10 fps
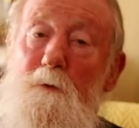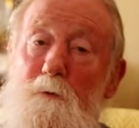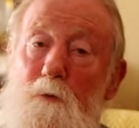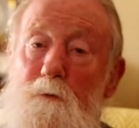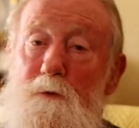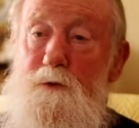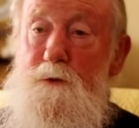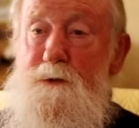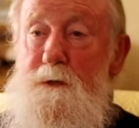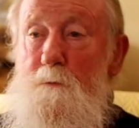on the roof in
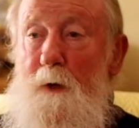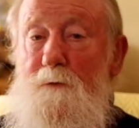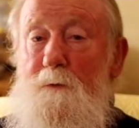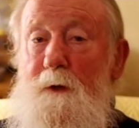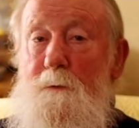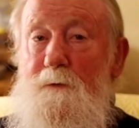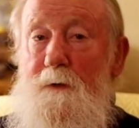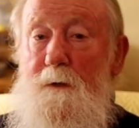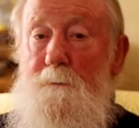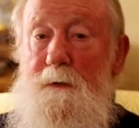Jerusalem once when I
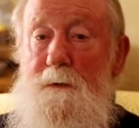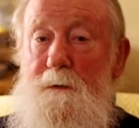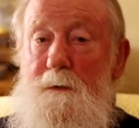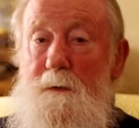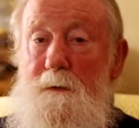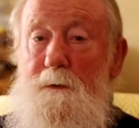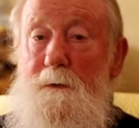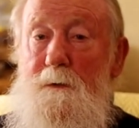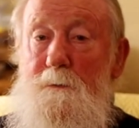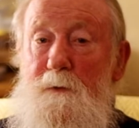
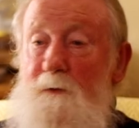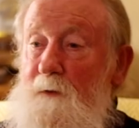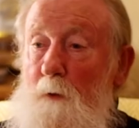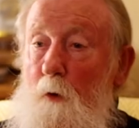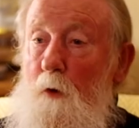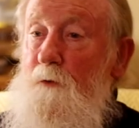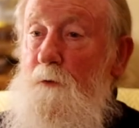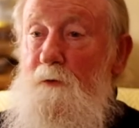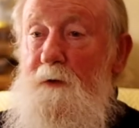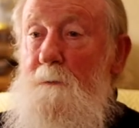was there. Is it so hot
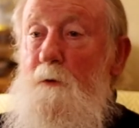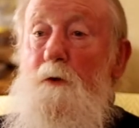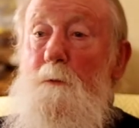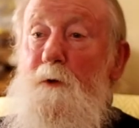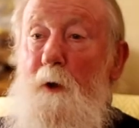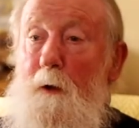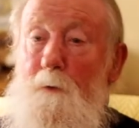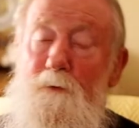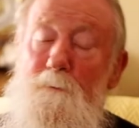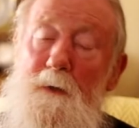you sleep on top of your
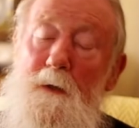house?